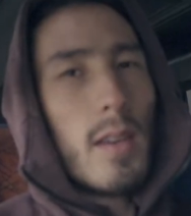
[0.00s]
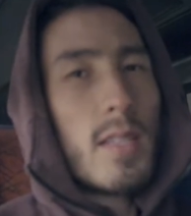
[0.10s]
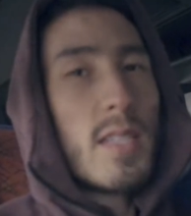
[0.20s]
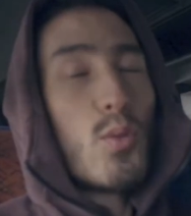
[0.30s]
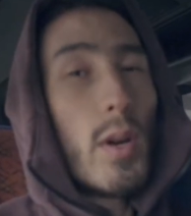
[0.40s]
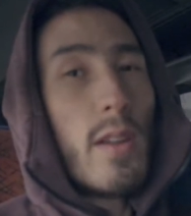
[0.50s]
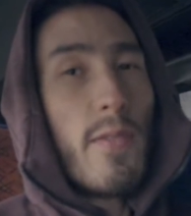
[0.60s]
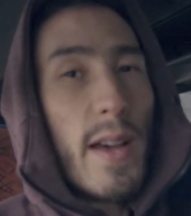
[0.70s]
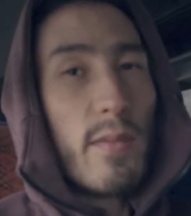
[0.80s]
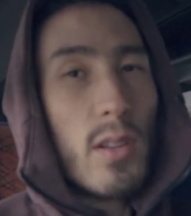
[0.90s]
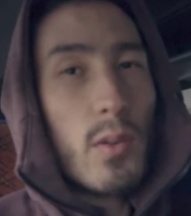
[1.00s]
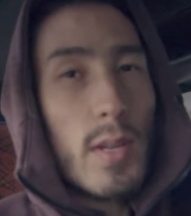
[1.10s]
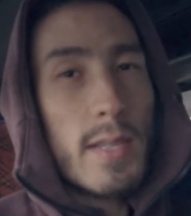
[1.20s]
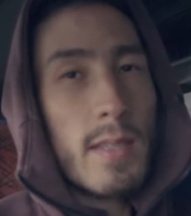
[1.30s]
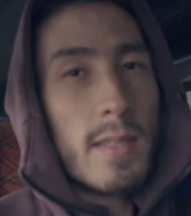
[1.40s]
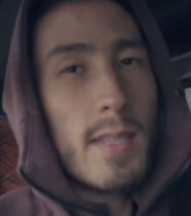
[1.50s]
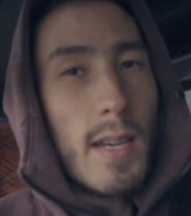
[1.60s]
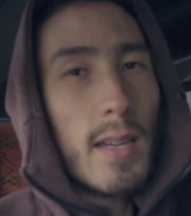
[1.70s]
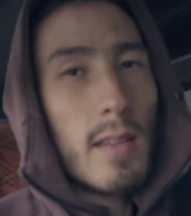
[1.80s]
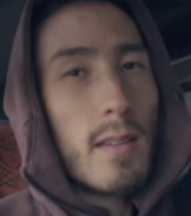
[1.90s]
It's 25 degrees
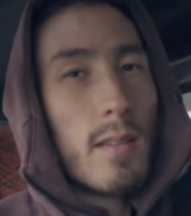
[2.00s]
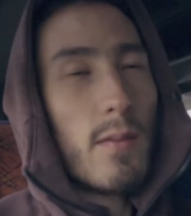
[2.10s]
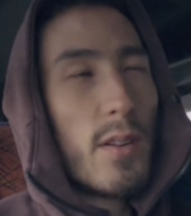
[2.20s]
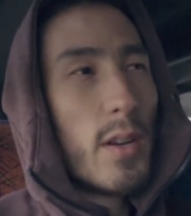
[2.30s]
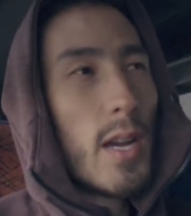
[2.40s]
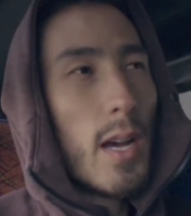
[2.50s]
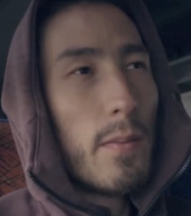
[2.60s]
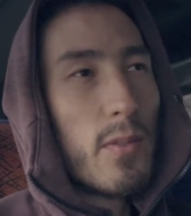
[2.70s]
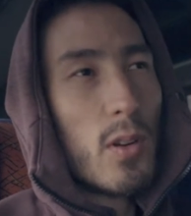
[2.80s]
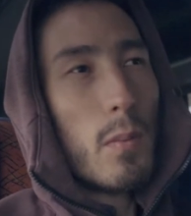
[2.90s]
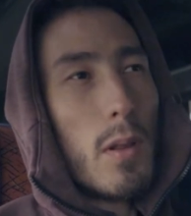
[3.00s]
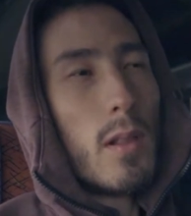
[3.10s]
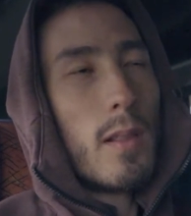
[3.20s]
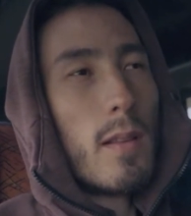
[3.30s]
inside, very comfortable.